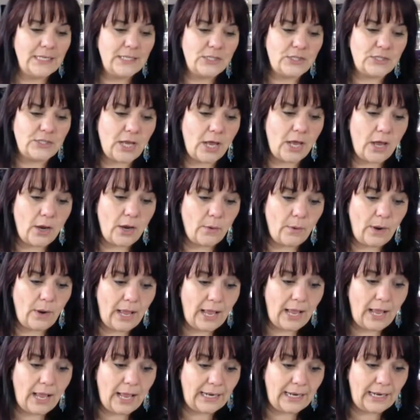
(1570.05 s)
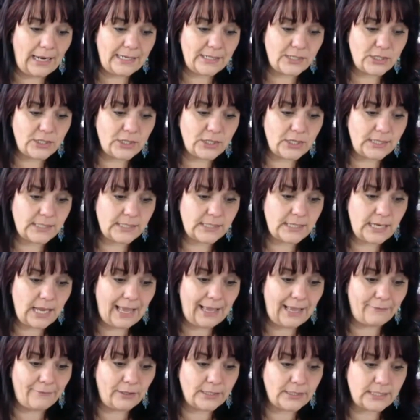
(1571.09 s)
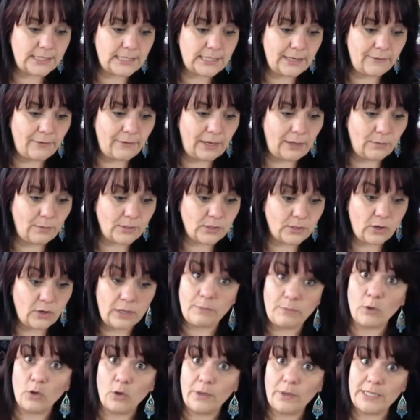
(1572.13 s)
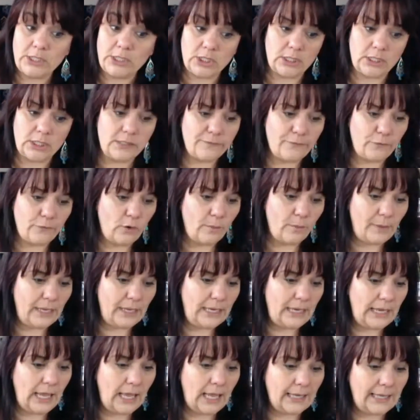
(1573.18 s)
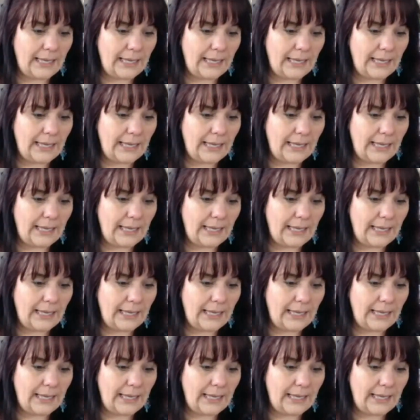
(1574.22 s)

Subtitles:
So let's just have a look to see if anyone's got any more questions for me.